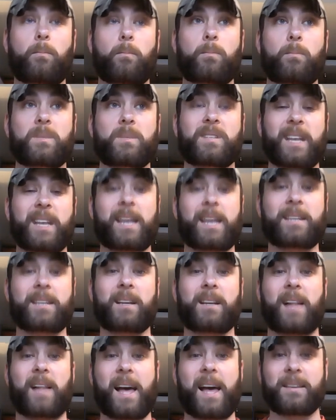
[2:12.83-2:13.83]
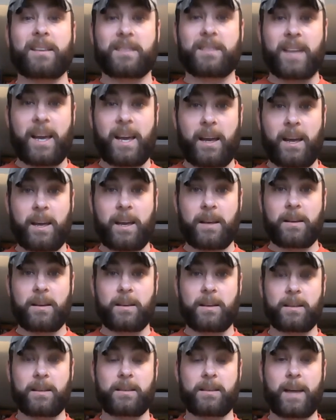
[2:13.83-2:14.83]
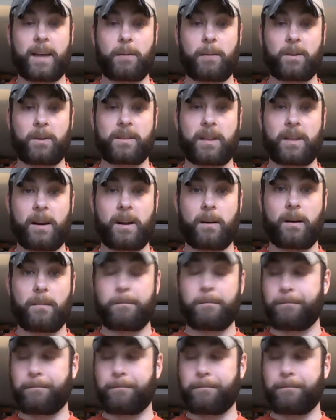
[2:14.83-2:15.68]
Second to last day, as I was there,